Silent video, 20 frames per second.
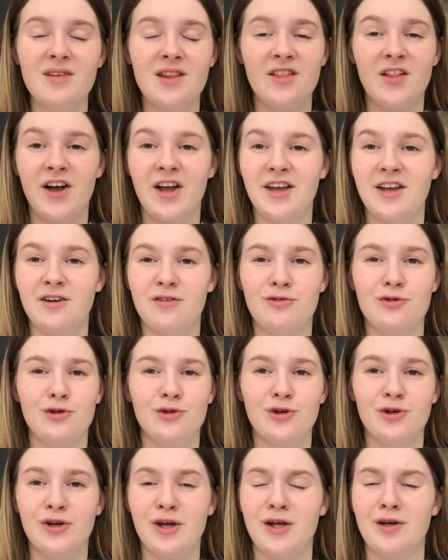like if you
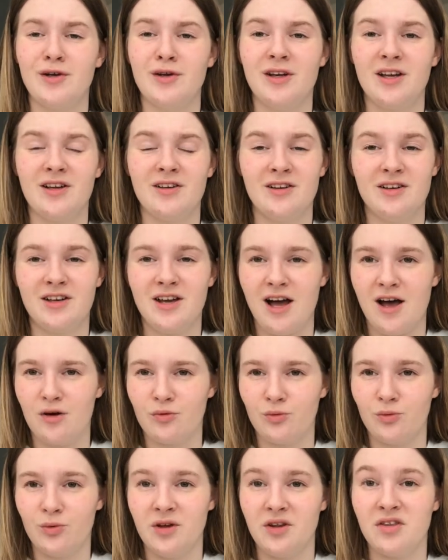look at an
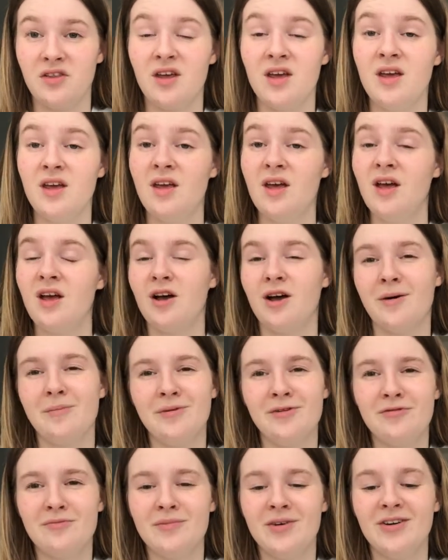account with a
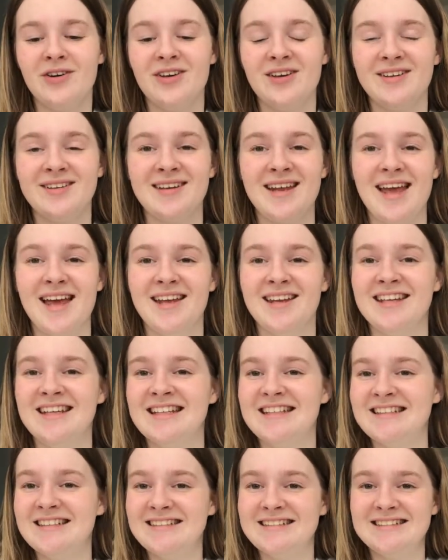couple of million
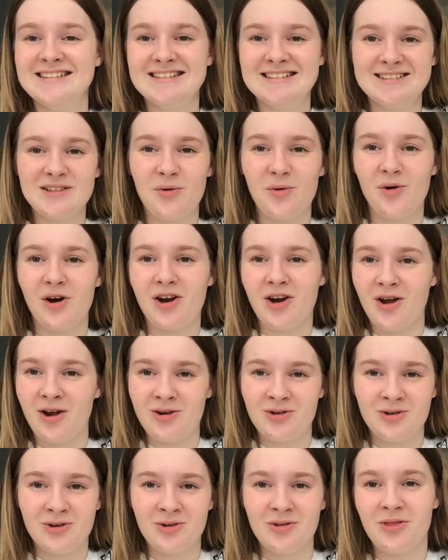and
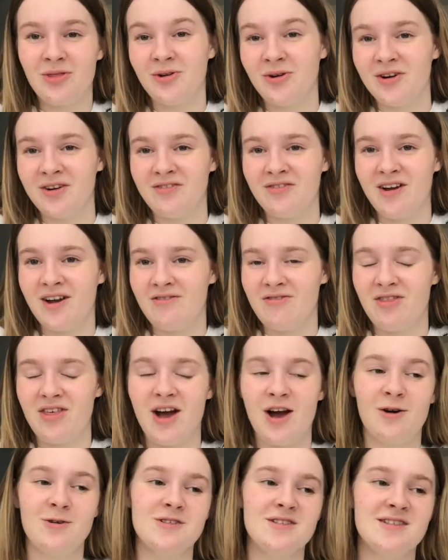
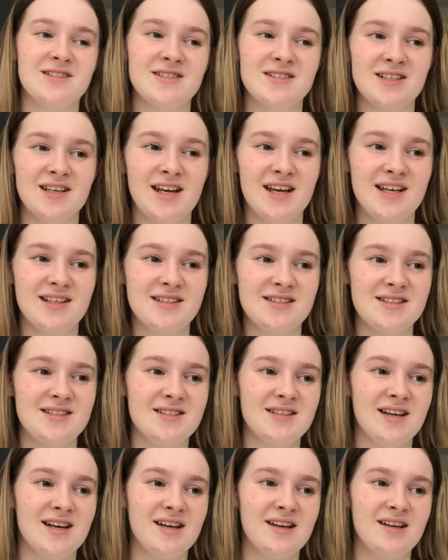135,000, it's
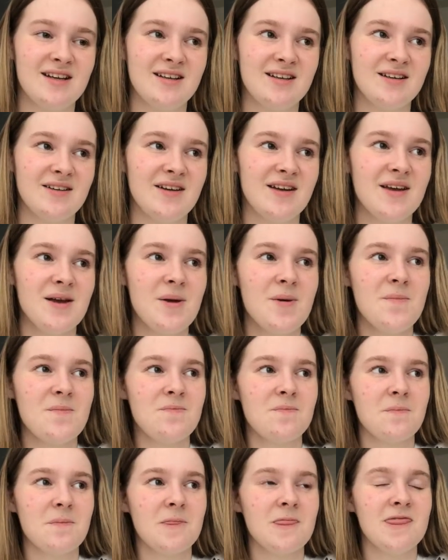like
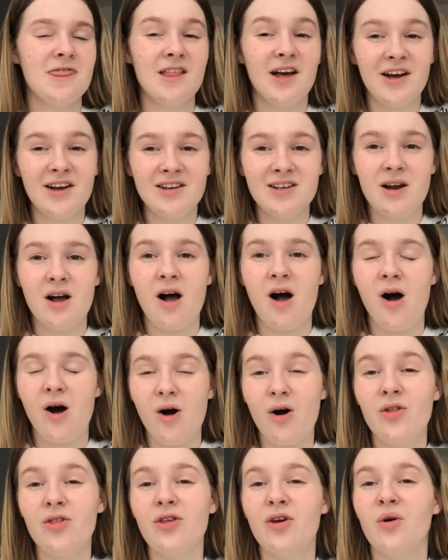not
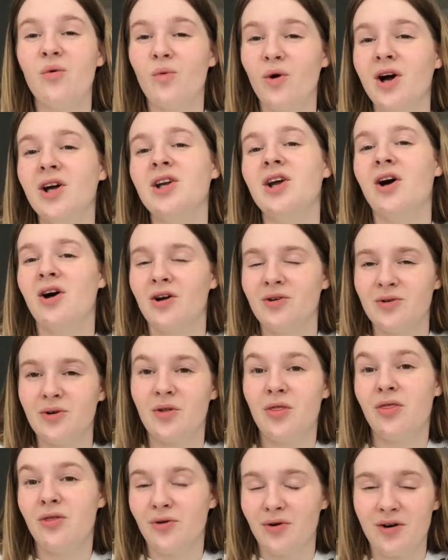all the
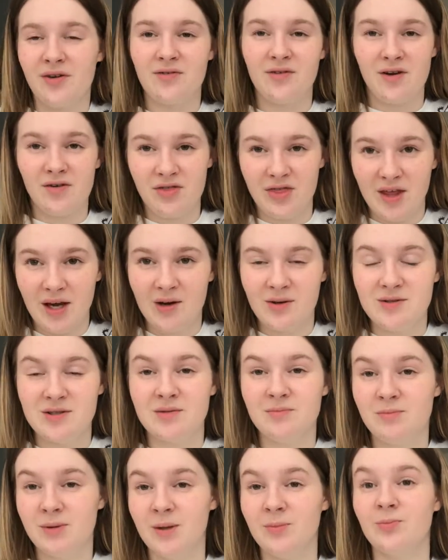
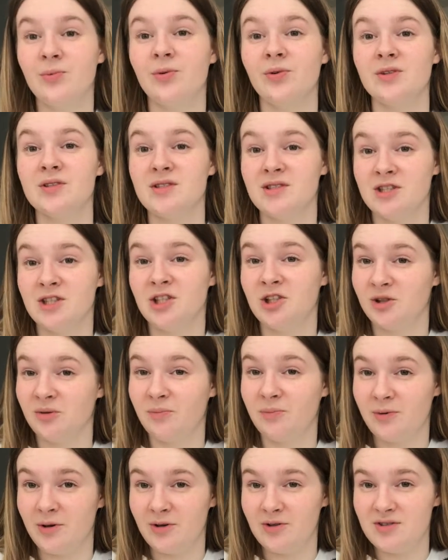135,000 people see your
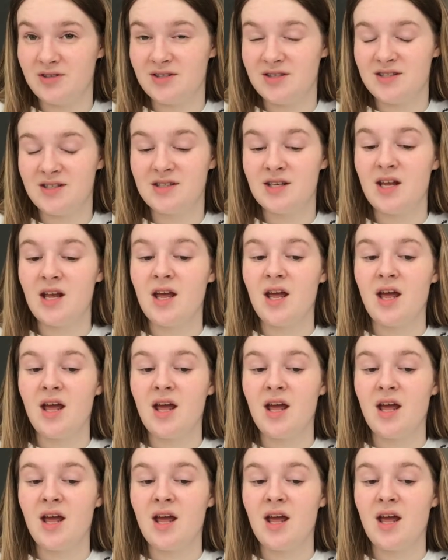posts.